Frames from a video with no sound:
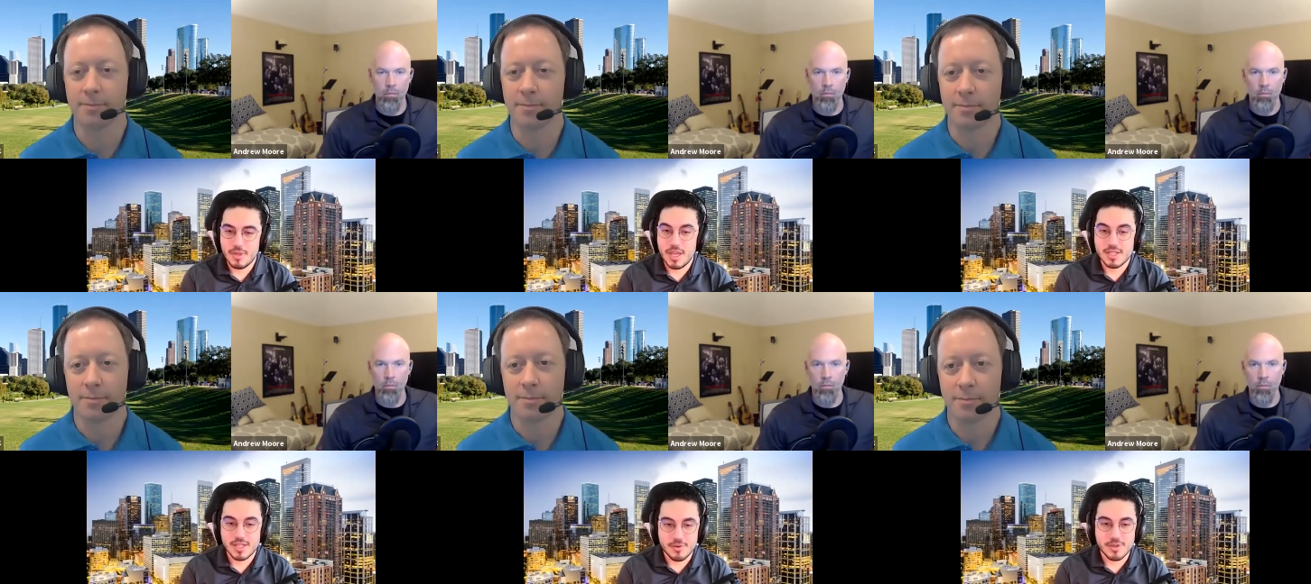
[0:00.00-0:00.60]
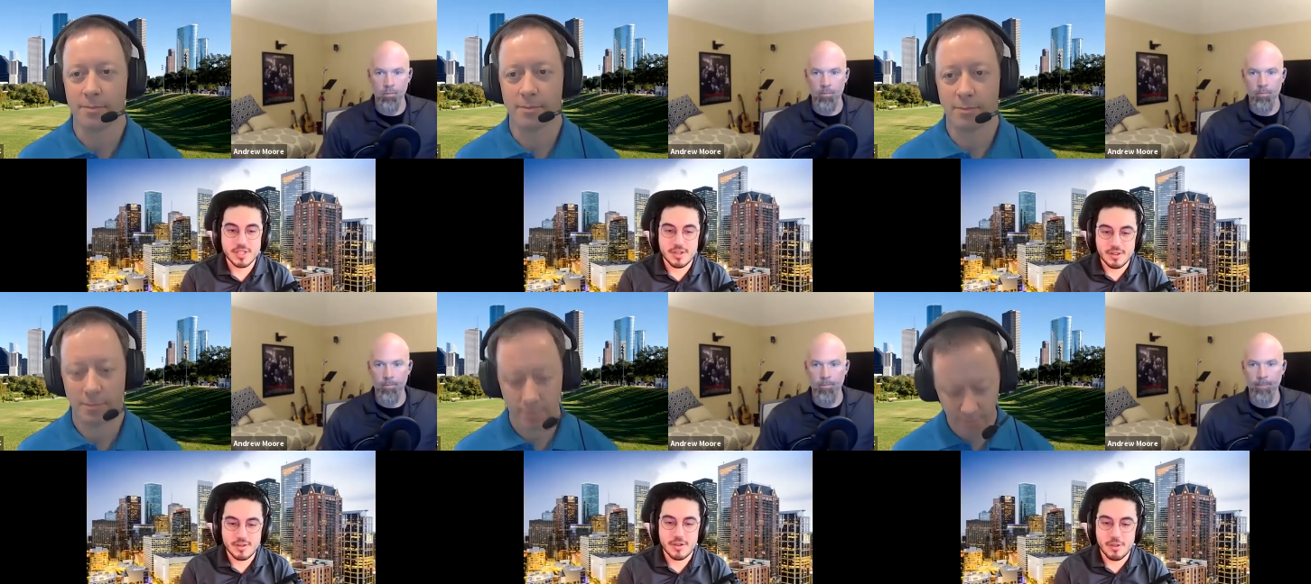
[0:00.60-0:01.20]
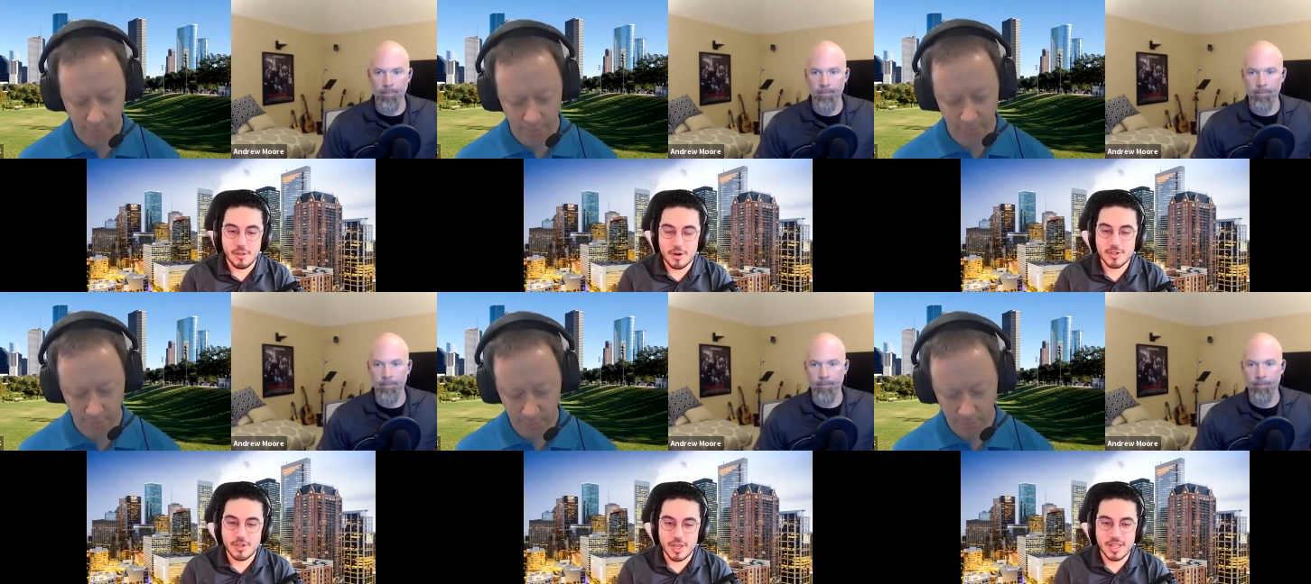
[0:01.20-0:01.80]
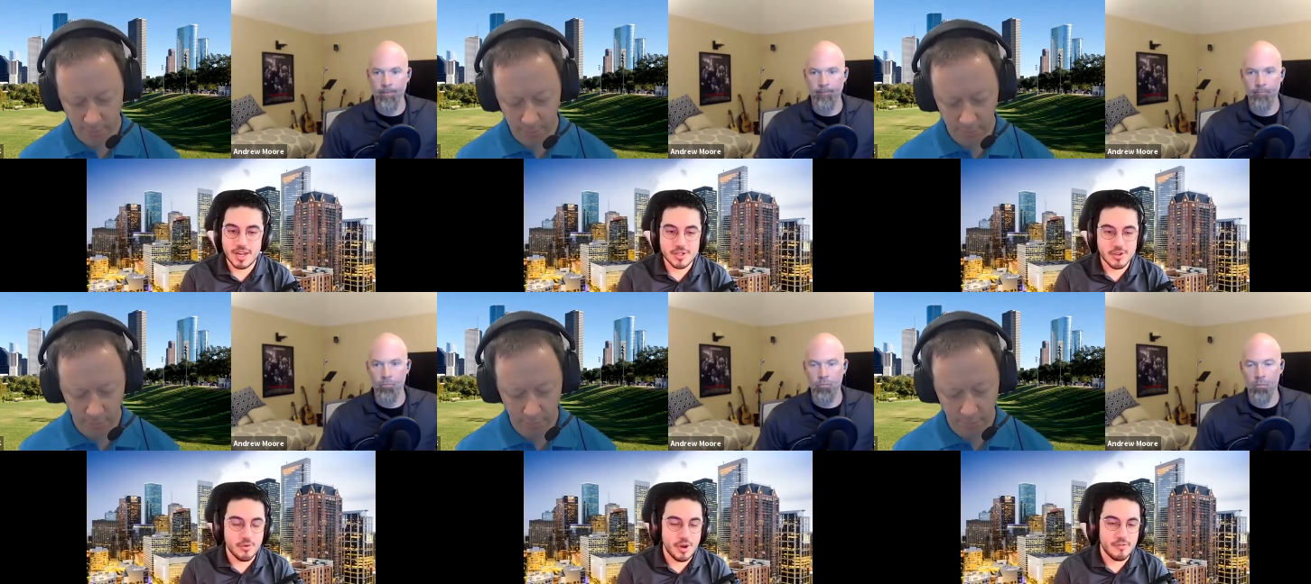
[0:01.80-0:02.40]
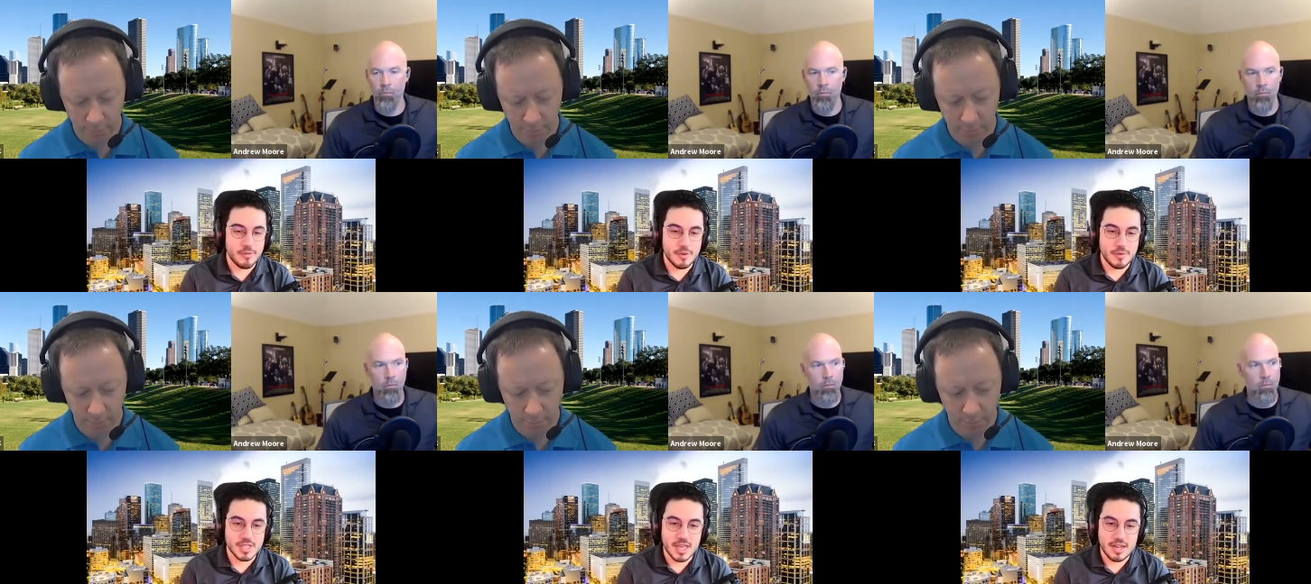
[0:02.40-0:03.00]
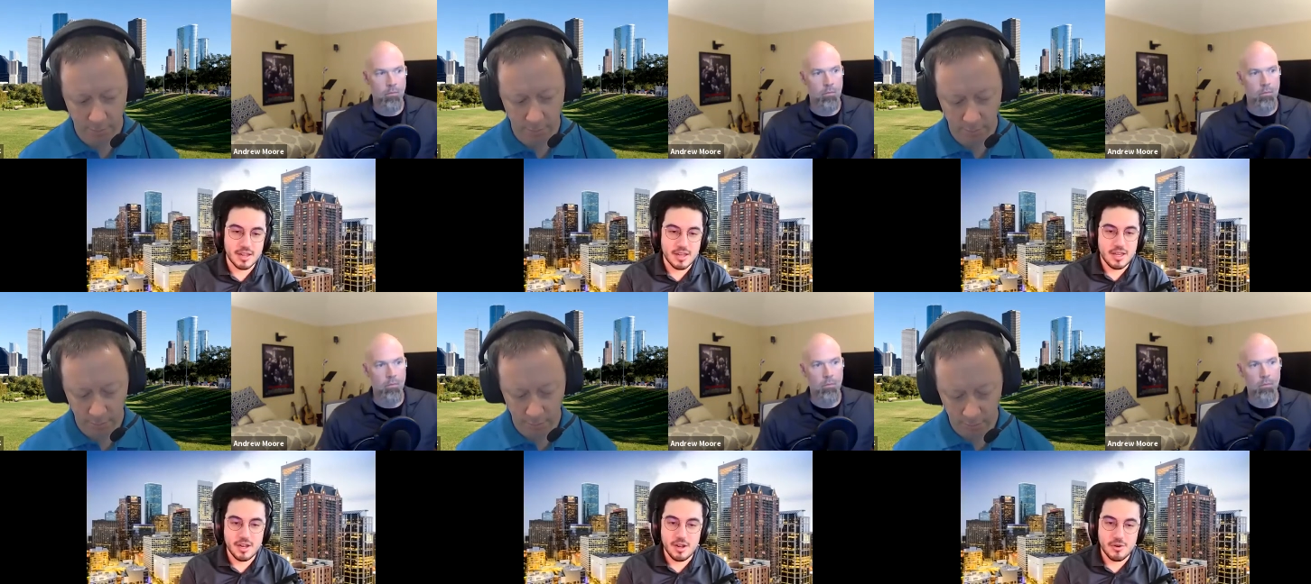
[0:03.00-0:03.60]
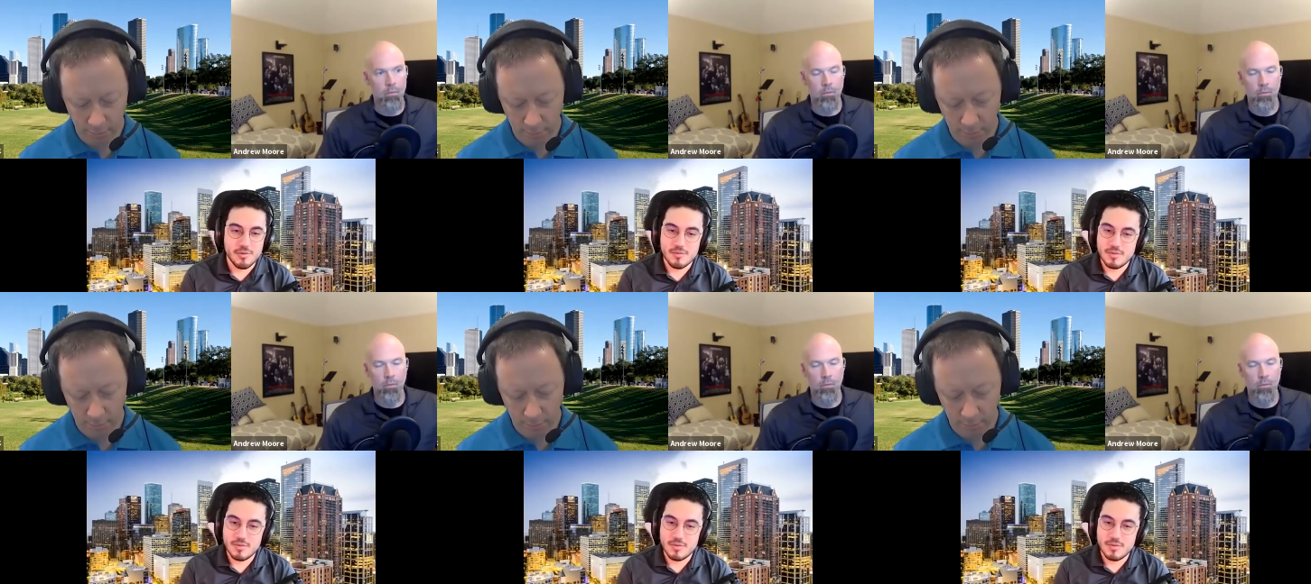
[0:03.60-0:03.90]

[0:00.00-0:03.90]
Speaker 1: Yes, that was a, a large thing that I took away from it was that you know